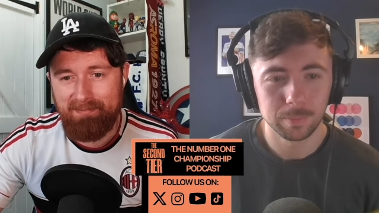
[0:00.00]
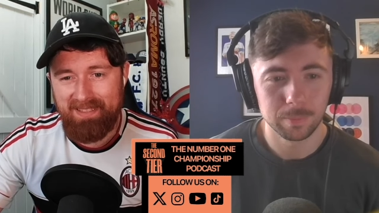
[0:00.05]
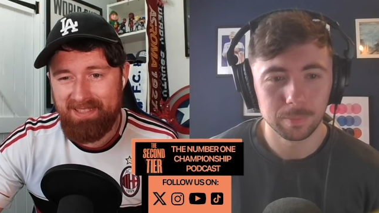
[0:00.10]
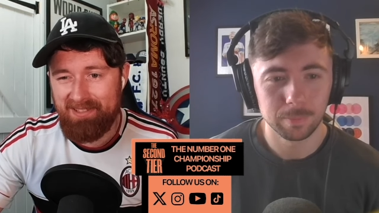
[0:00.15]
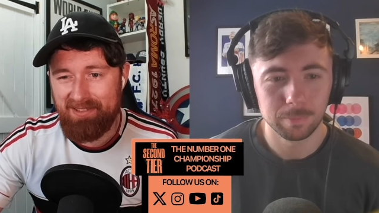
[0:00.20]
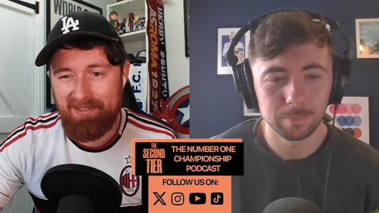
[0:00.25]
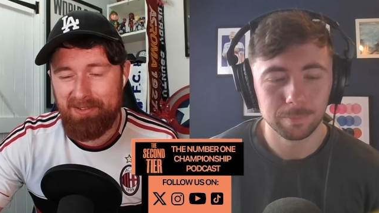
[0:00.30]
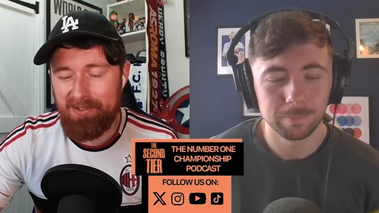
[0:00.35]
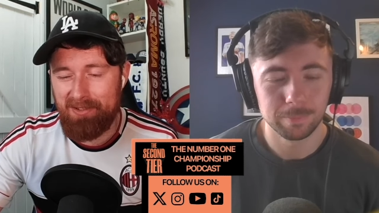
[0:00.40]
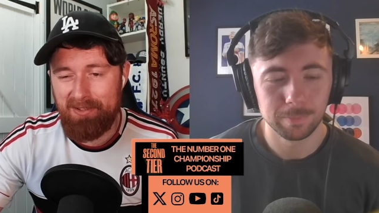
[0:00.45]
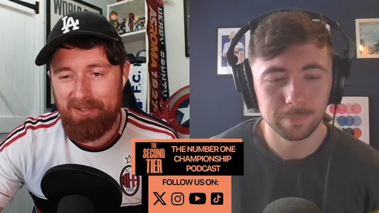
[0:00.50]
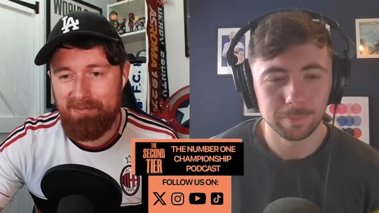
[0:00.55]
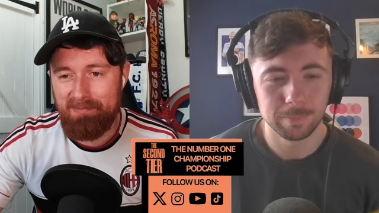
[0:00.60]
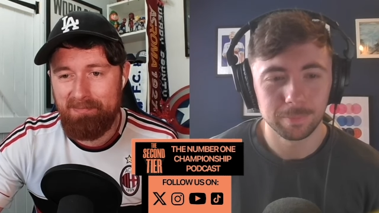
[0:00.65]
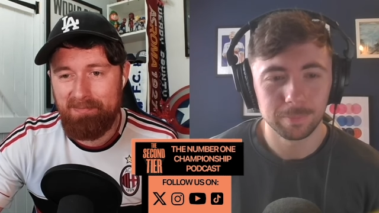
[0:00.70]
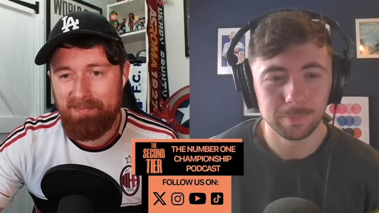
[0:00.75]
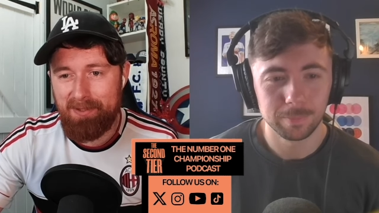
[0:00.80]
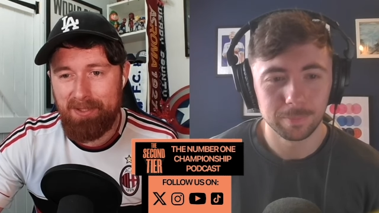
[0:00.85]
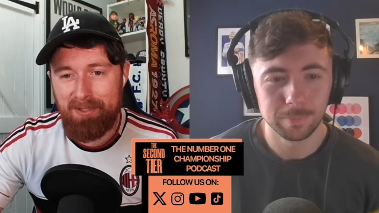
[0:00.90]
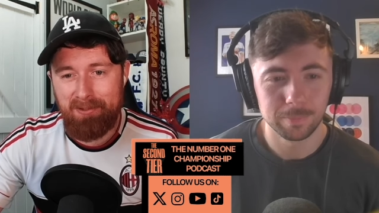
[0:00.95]
Speaker 1: It just doesn't
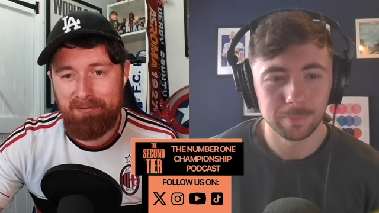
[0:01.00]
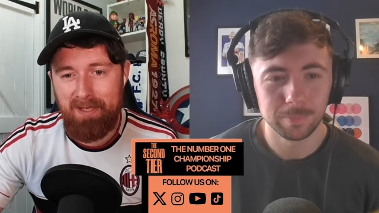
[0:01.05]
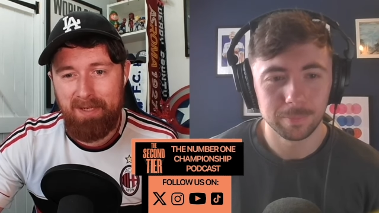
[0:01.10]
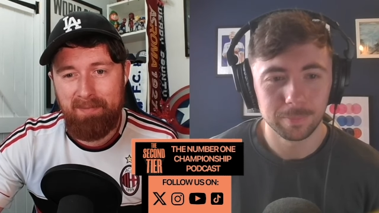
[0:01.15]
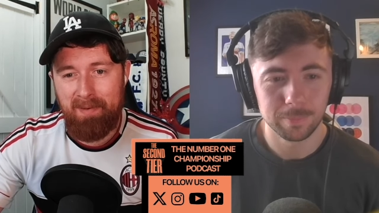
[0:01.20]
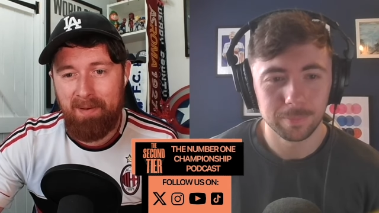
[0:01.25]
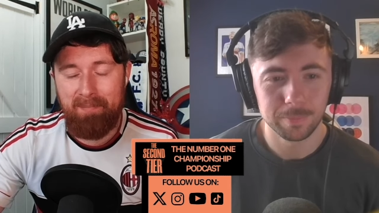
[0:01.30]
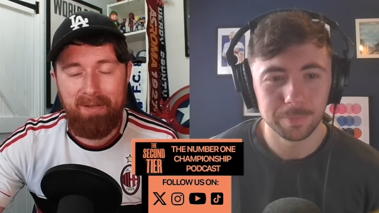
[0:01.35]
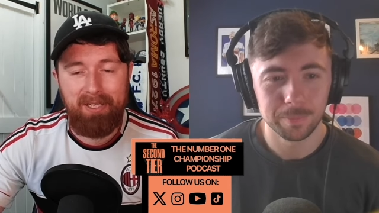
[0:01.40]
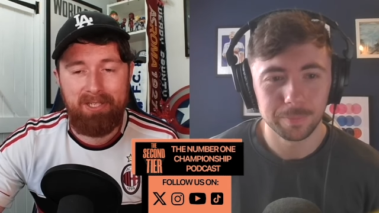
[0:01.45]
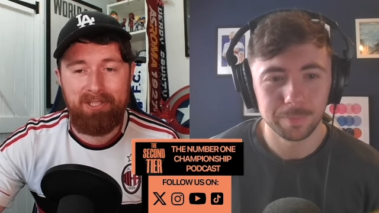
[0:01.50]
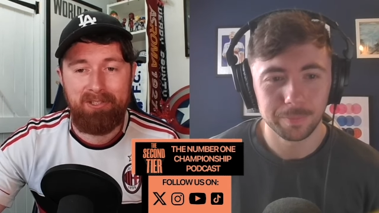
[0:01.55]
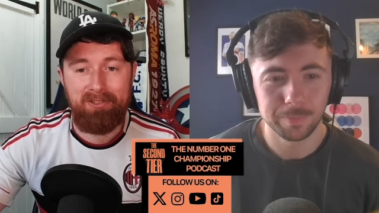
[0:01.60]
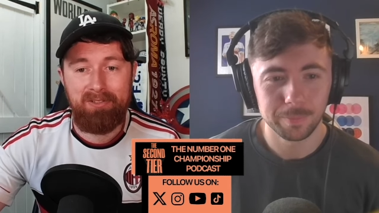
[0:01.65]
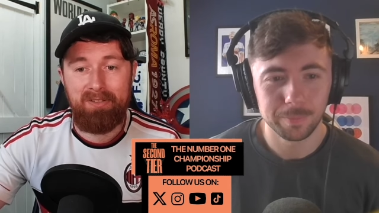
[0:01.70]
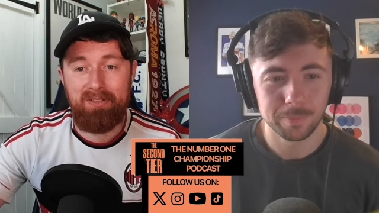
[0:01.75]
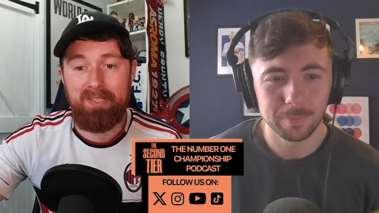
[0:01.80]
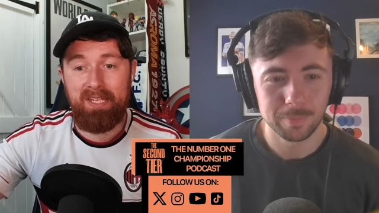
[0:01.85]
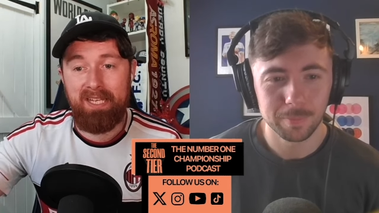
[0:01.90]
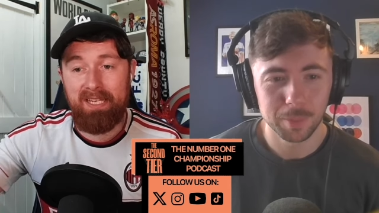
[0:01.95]
scream ambition,
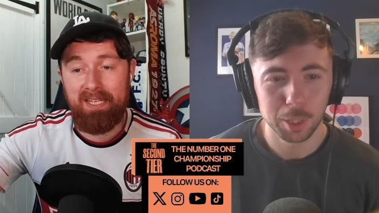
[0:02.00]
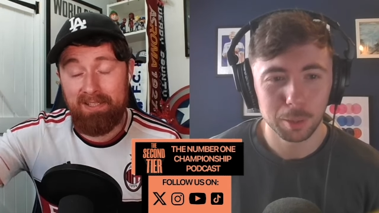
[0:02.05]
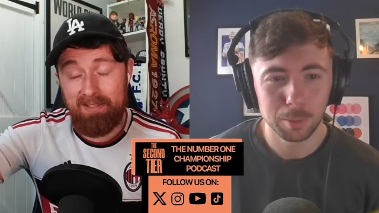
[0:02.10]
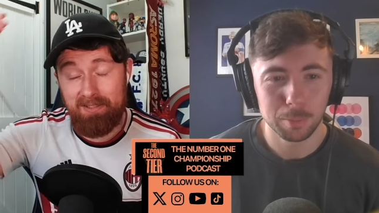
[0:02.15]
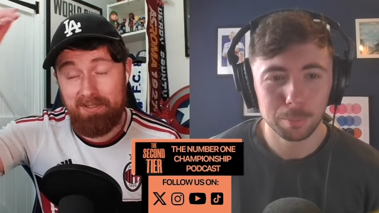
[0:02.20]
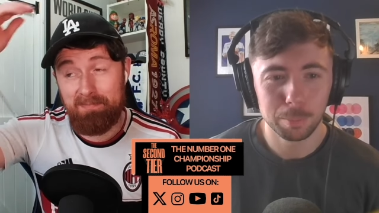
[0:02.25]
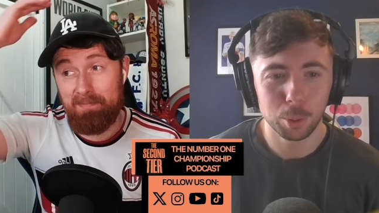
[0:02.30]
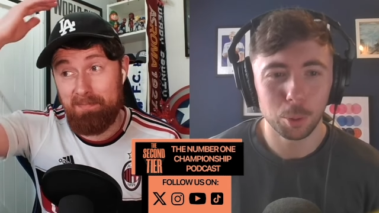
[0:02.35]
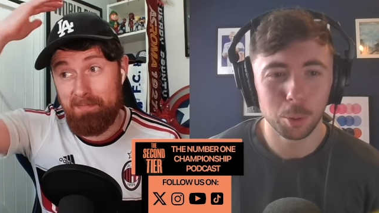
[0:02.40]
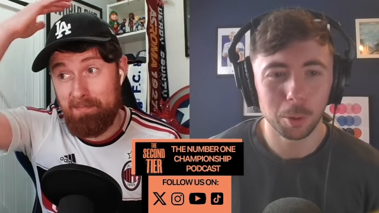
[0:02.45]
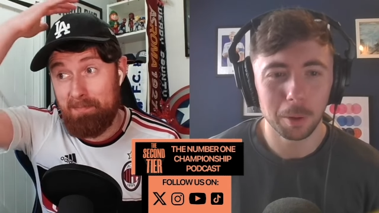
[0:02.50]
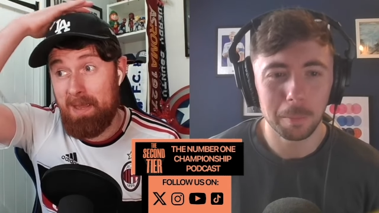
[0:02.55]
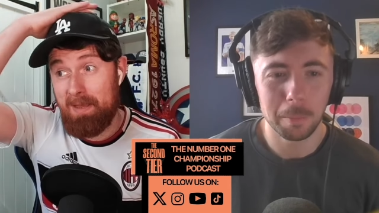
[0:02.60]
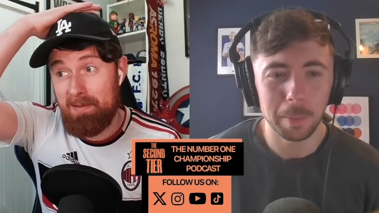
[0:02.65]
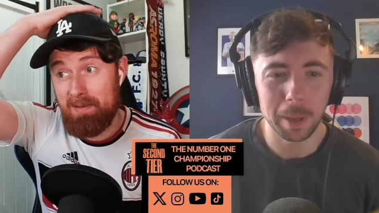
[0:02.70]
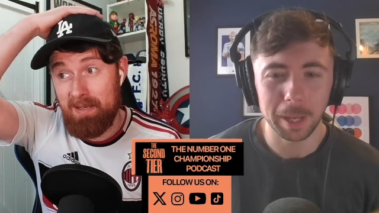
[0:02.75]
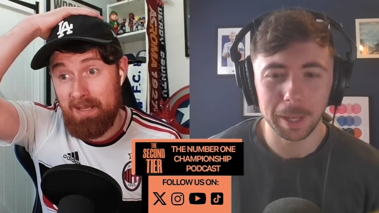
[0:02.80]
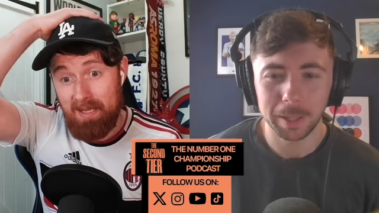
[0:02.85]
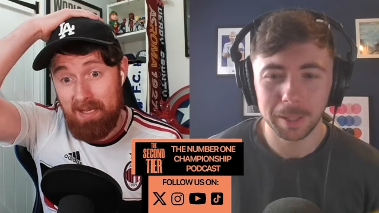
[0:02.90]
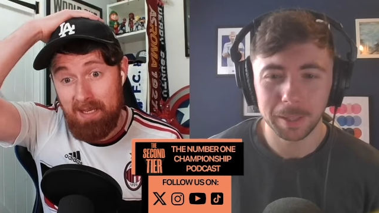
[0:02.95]
does it? And Paul may, and
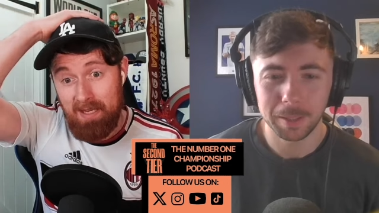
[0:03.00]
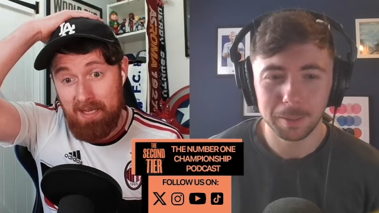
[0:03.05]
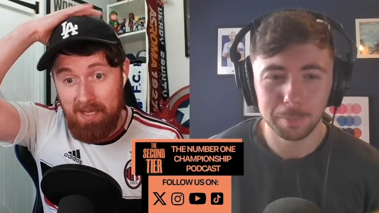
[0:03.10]
Mick.